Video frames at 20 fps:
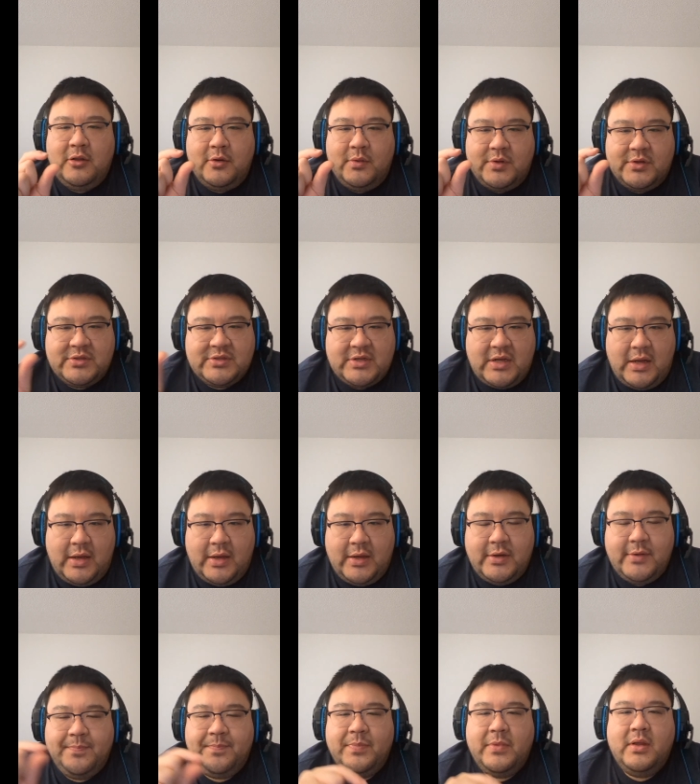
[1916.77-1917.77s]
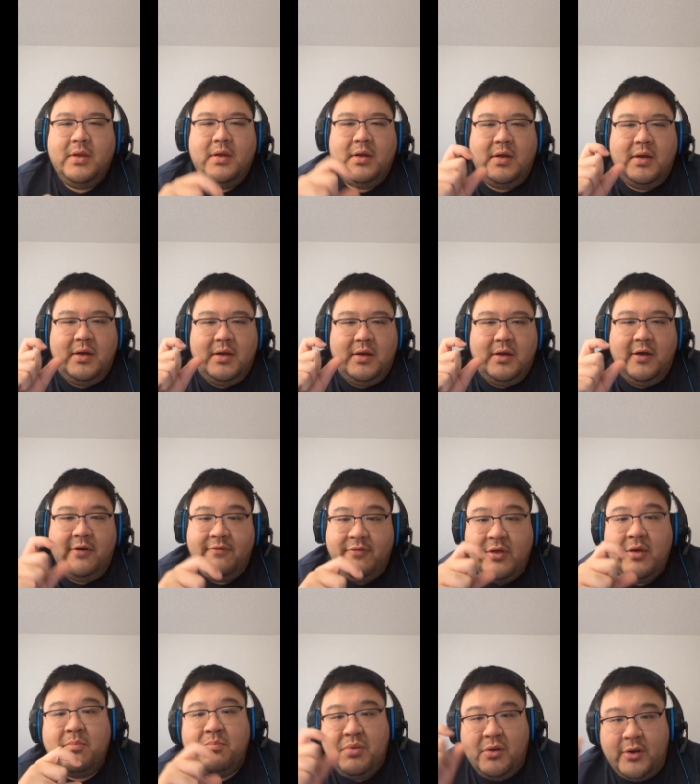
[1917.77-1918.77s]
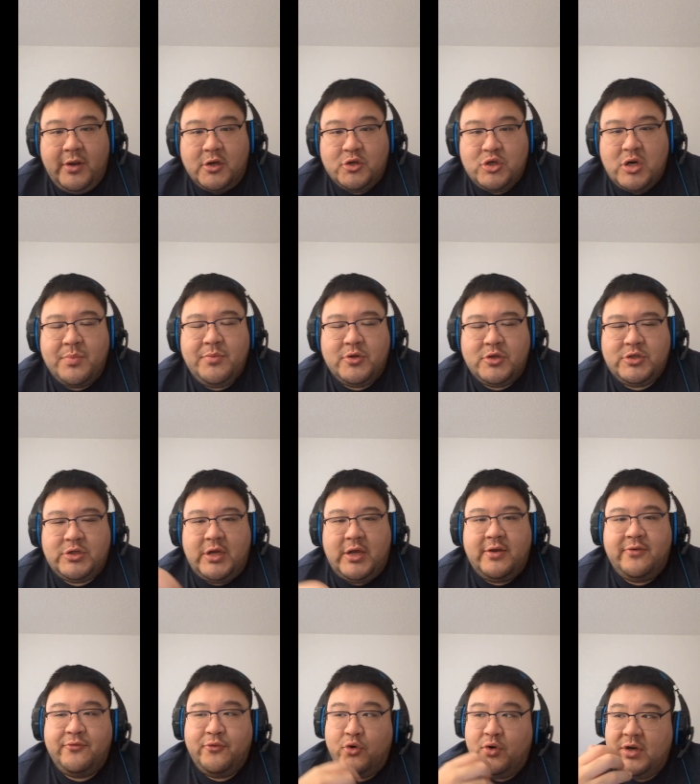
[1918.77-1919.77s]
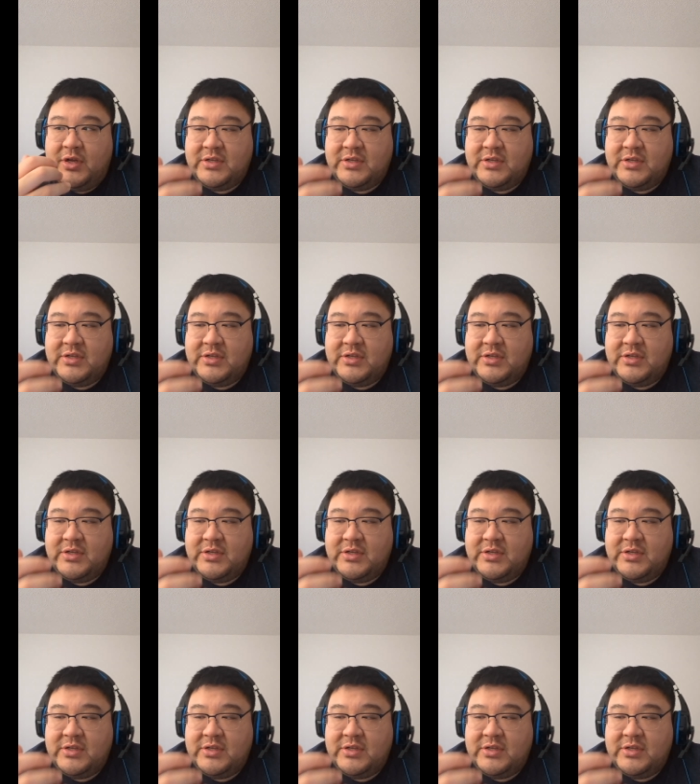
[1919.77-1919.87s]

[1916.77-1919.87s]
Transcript: little aside of them building a trebuchet. For